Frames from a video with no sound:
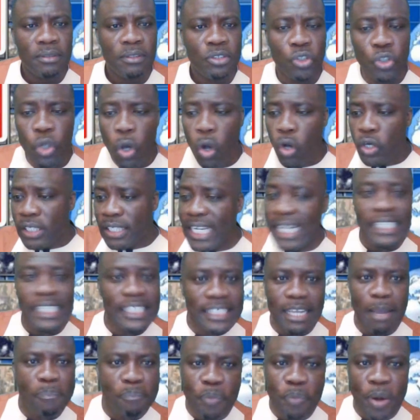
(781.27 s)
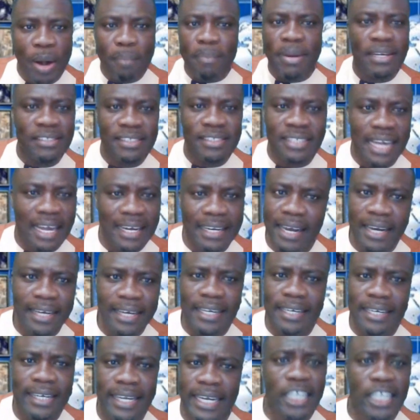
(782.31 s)
So these appointments are not
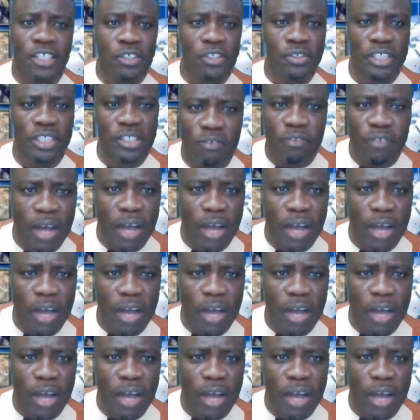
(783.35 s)
in the interest of